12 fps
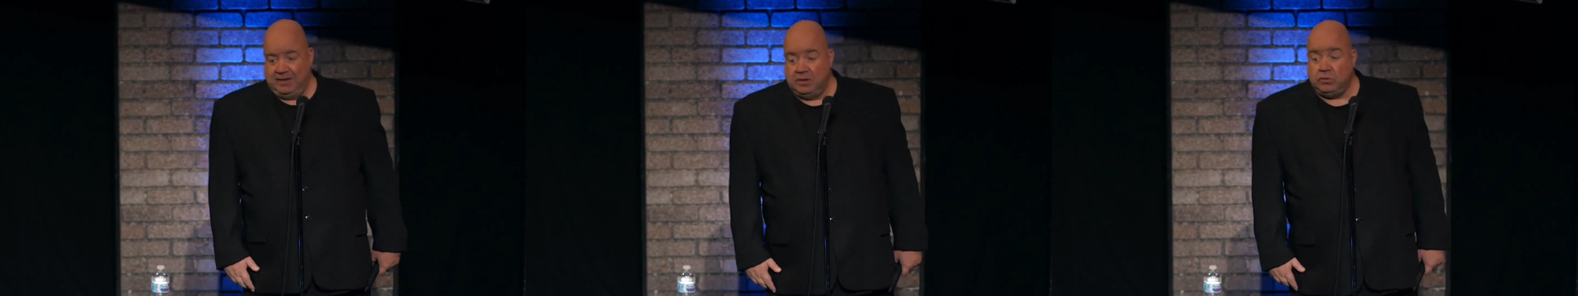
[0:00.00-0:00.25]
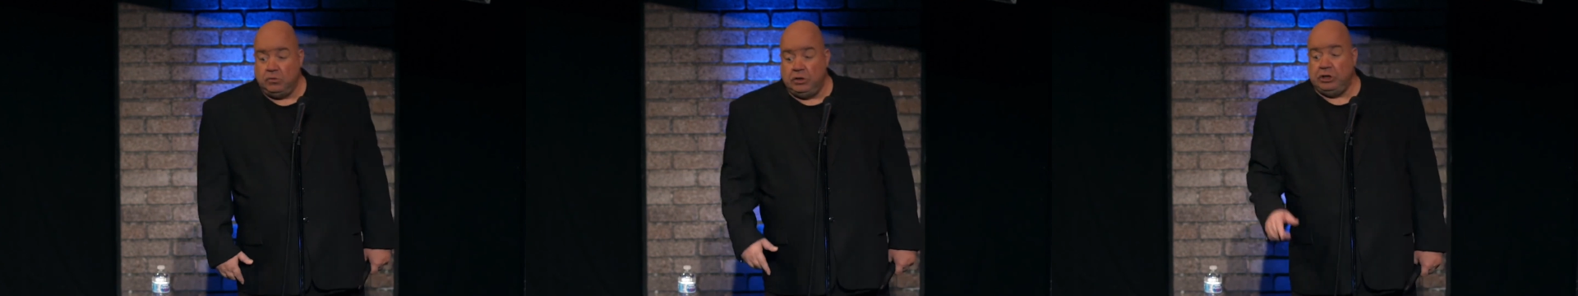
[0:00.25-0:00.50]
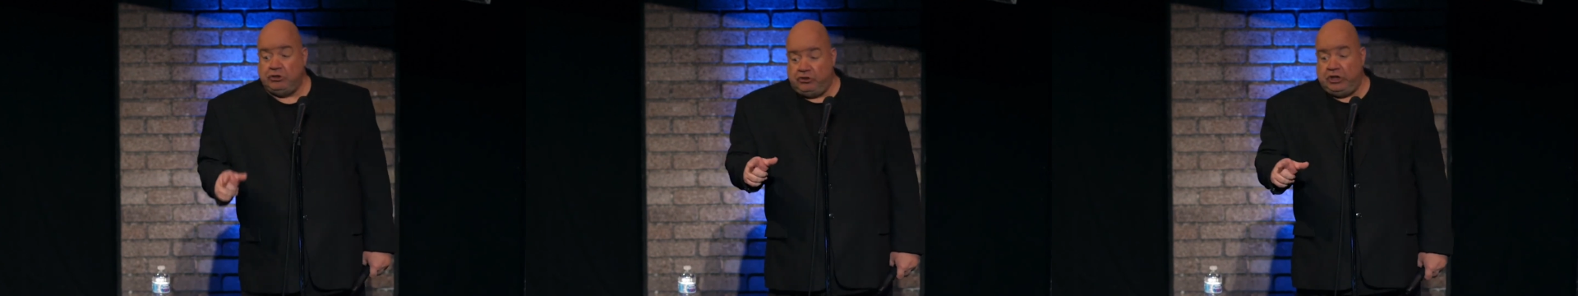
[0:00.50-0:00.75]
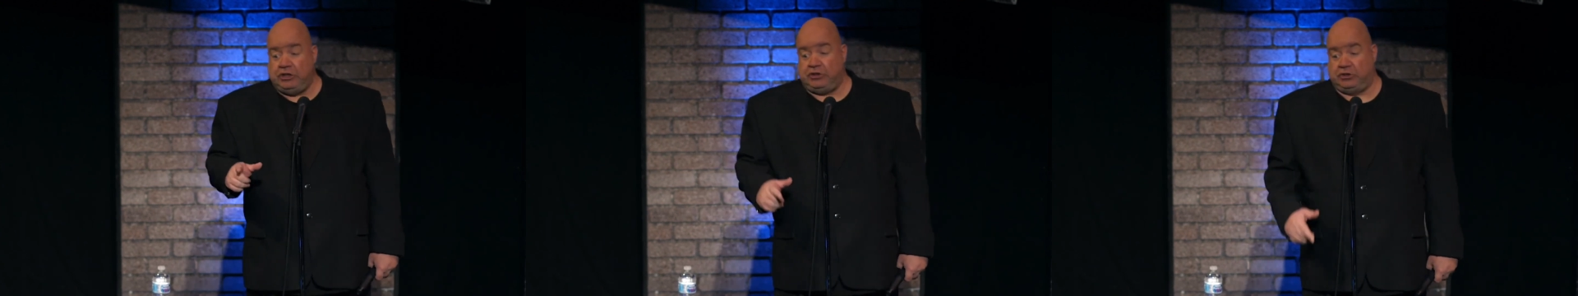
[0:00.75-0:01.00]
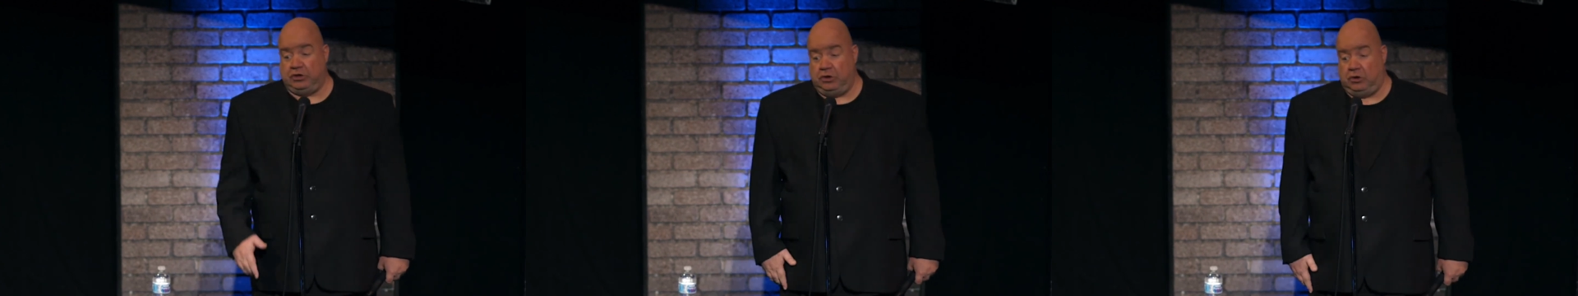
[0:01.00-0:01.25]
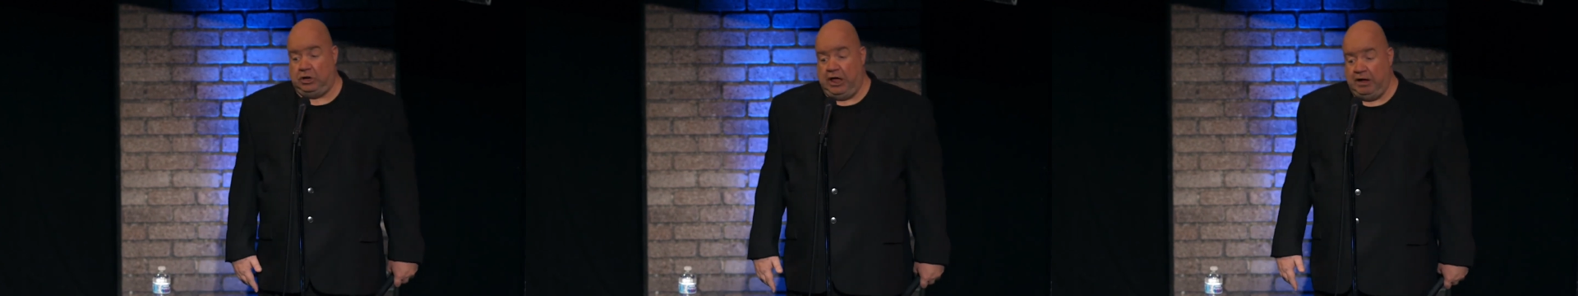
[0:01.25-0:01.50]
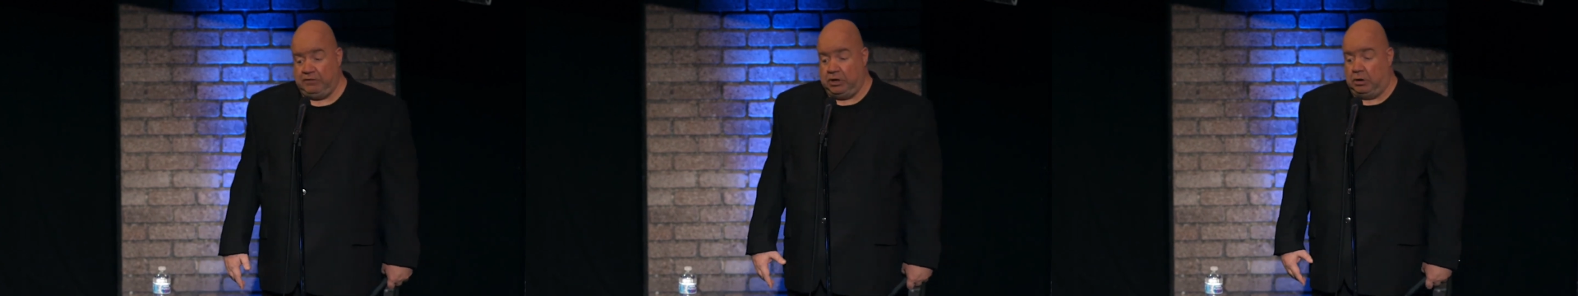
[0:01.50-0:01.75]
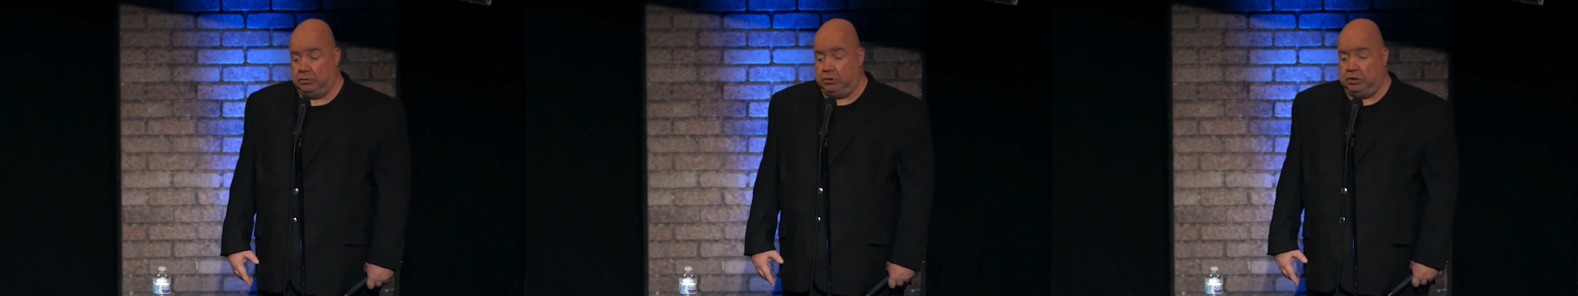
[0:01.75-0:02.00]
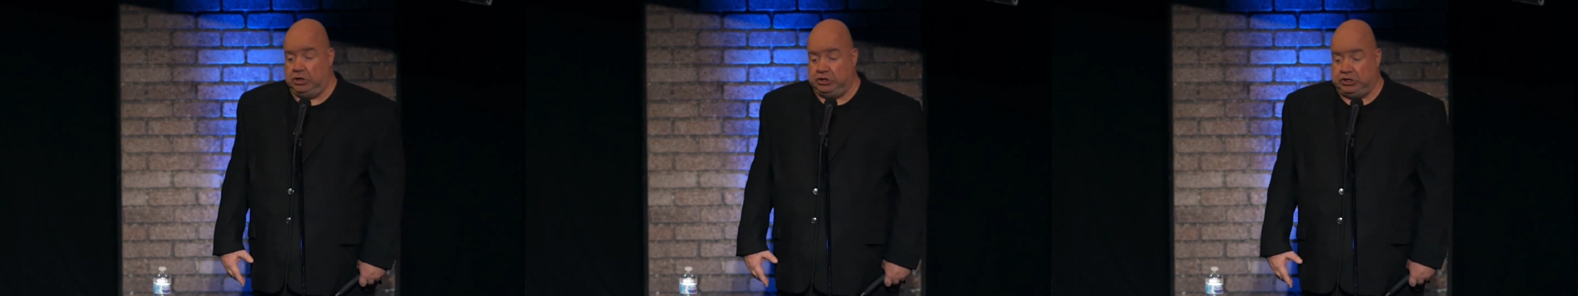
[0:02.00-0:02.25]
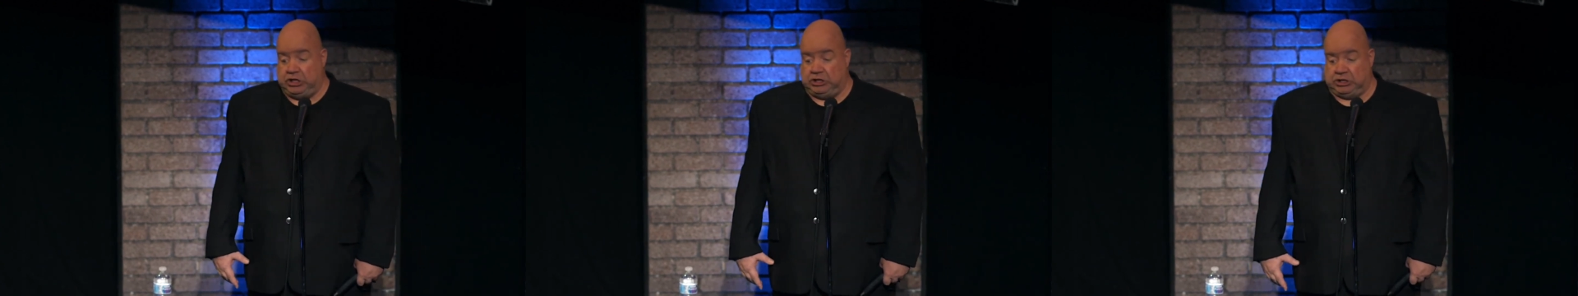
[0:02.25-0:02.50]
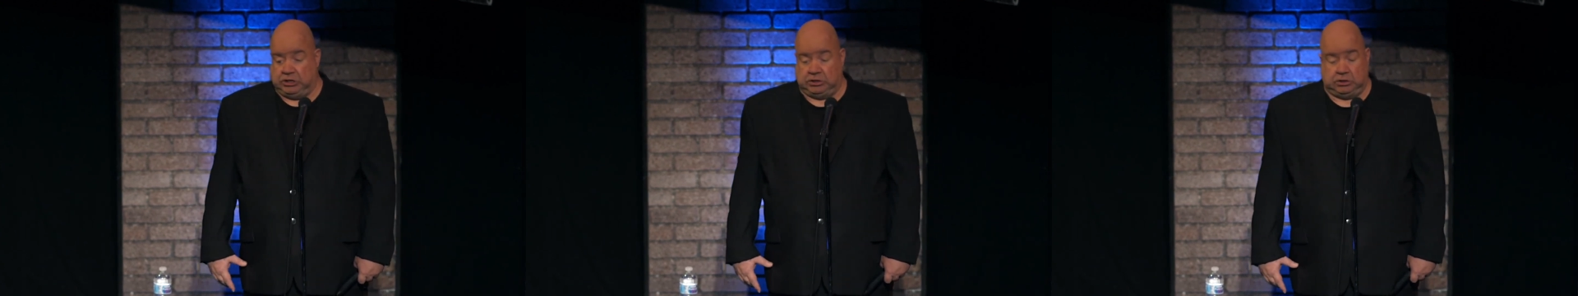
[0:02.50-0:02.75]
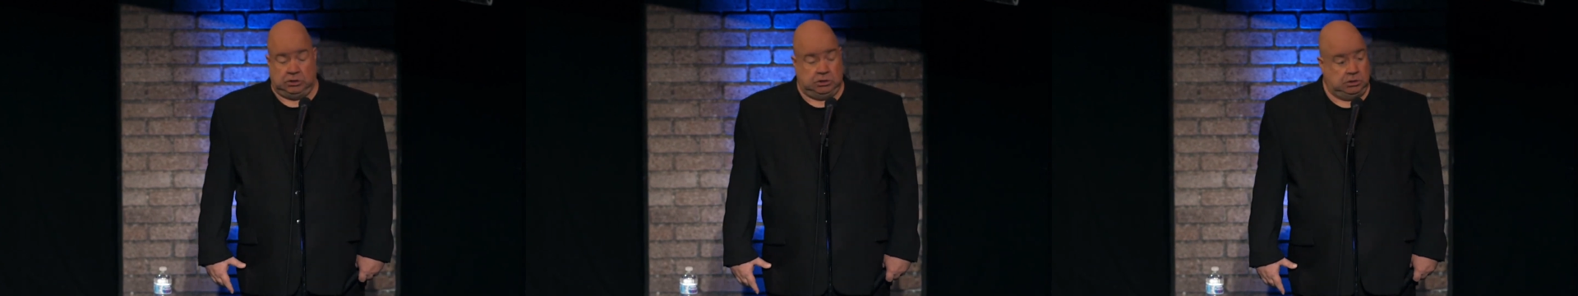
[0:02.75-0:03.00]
sir. You need Jesus in your life, dog. You need Jesus.